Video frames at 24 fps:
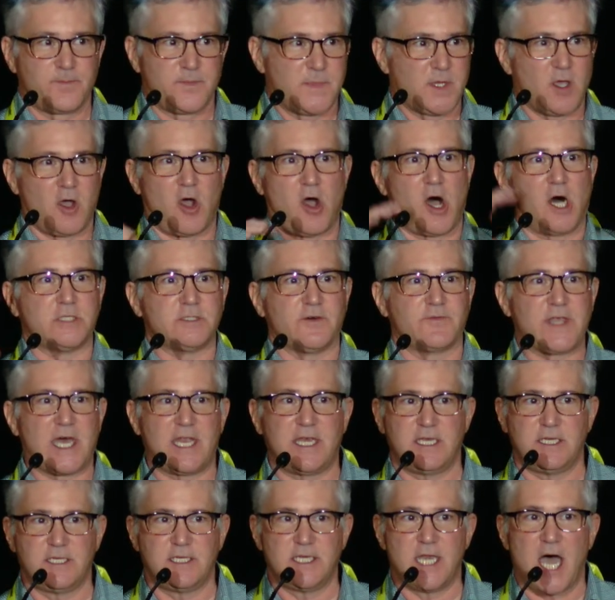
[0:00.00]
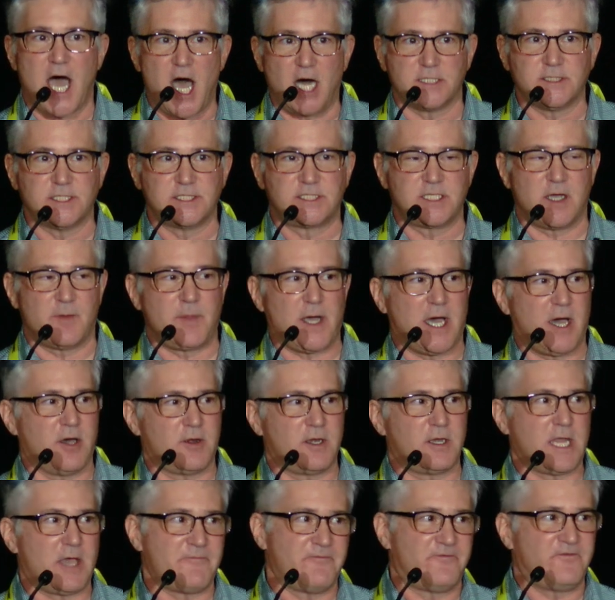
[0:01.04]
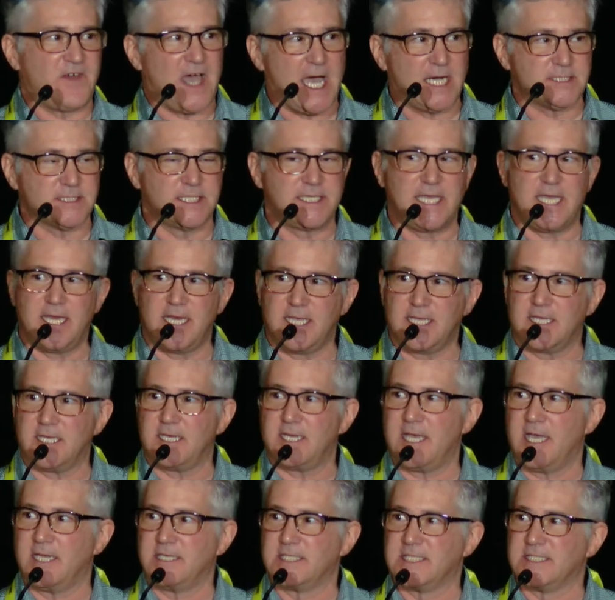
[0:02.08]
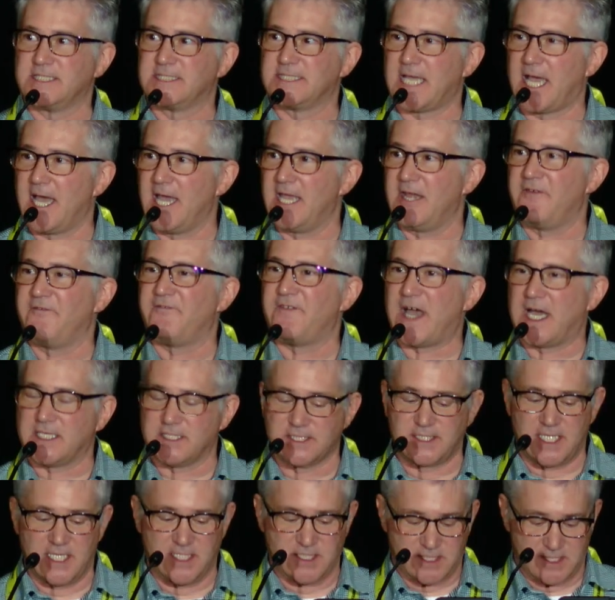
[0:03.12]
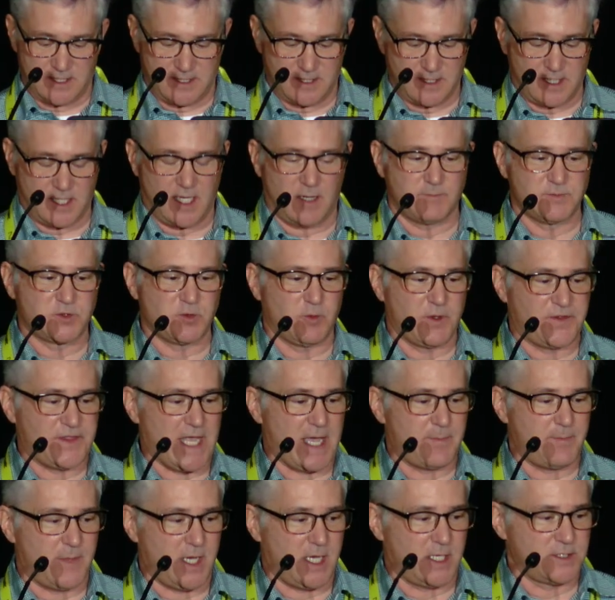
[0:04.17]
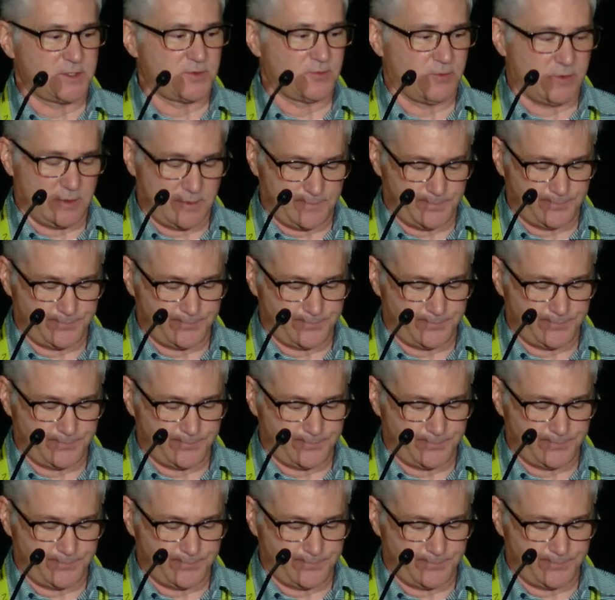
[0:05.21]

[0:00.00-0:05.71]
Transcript: all of that knowledge about validating it and design validation comes with that module.